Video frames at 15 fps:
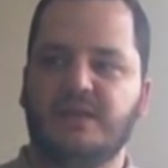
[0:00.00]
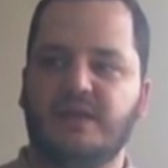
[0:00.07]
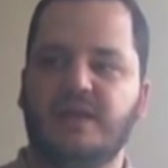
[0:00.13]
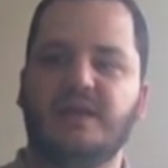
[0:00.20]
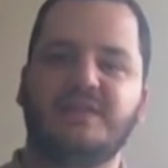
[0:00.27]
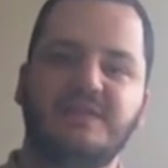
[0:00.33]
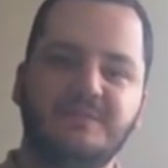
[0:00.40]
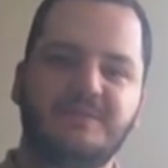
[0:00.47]

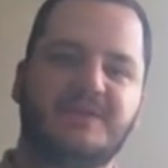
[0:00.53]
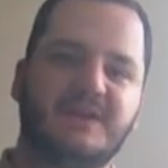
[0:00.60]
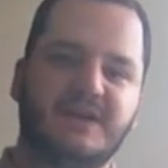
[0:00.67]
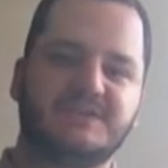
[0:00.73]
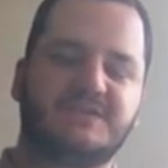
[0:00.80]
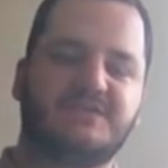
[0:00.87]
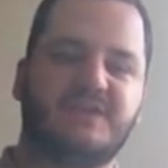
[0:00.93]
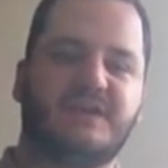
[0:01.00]
and I think
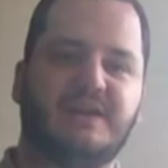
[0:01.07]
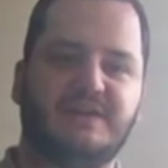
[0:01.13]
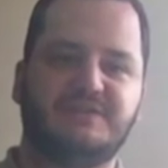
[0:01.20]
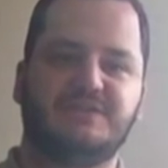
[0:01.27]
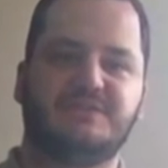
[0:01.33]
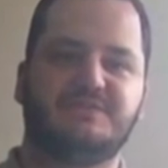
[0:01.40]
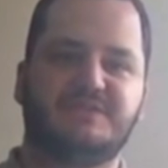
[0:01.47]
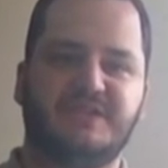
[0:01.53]
because of that I
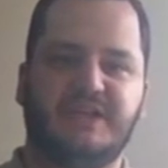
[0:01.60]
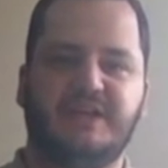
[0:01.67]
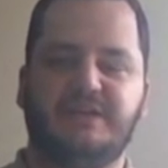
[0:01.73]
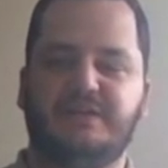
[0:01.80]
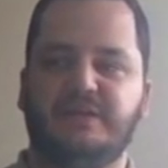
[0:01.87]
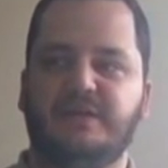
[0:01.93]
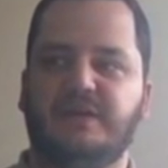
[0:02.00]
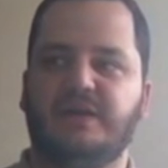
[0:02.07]
don't
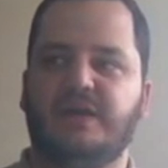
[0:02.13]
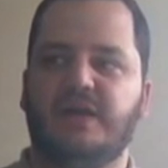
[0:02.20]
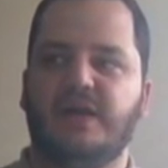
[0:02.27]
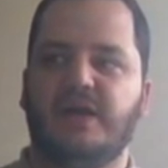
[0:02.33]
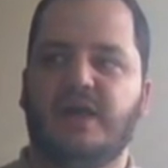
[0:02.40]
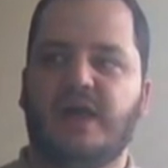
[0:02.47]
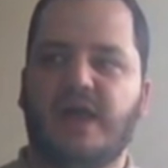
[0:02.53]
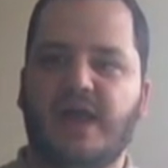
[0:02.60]
take
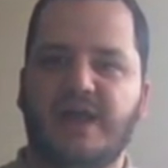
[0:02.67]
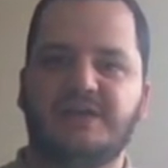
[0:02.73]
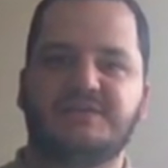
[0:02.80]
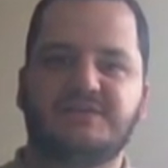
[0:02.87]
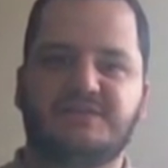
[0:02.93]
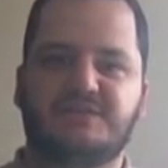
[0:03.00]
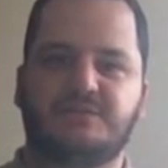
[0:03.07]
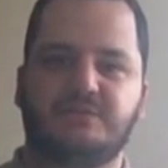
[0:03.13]

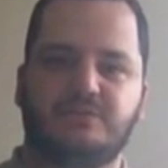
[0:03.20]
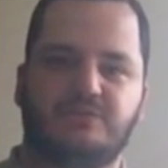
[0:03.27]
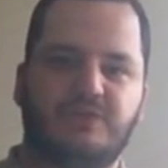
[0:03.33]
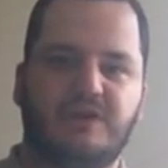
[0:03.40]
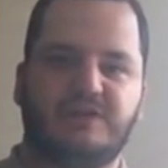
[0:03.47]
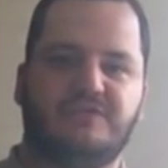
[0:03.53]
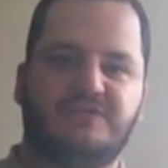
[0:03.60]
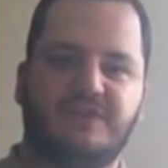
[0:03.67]
as
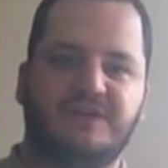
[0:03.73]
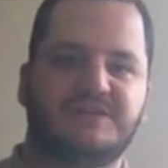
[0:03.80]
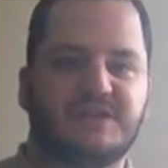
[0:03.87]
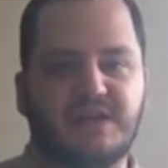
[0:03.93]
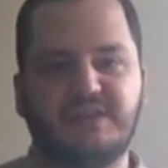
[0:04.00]
great offense.